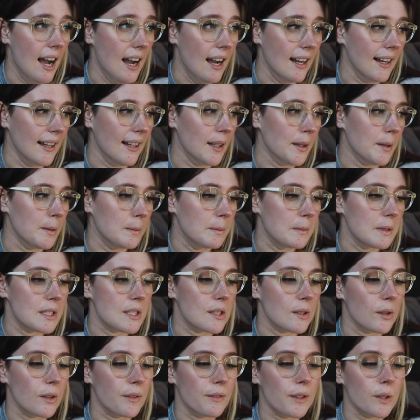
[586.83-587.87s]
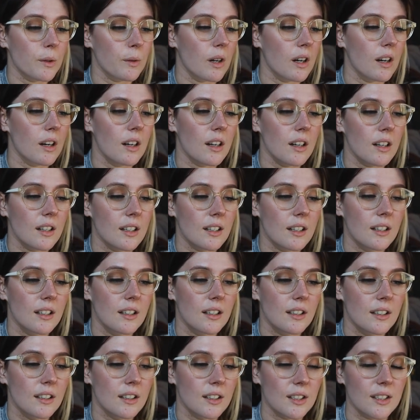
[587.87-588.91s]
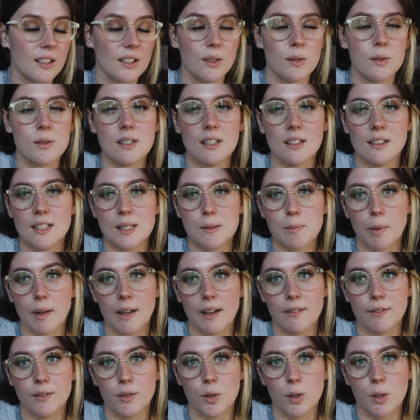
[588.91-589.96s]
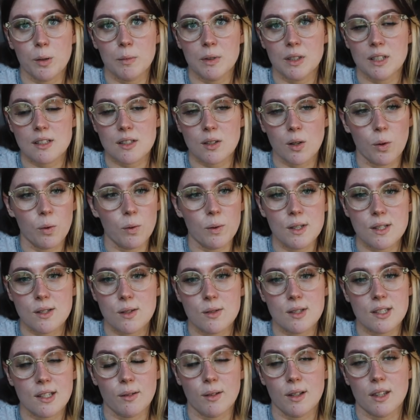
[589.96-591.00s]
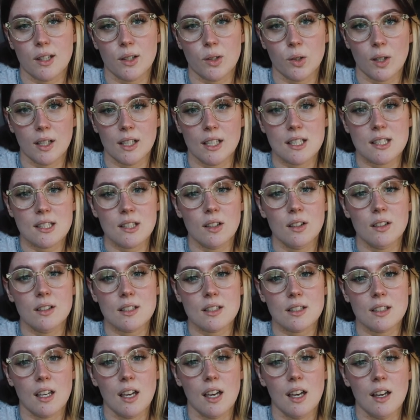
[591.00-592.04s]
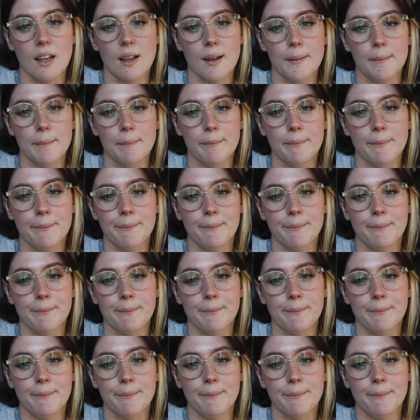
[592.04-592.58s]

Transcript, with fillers: Um, so if you are using this platform, just always use it with a grain of salt um,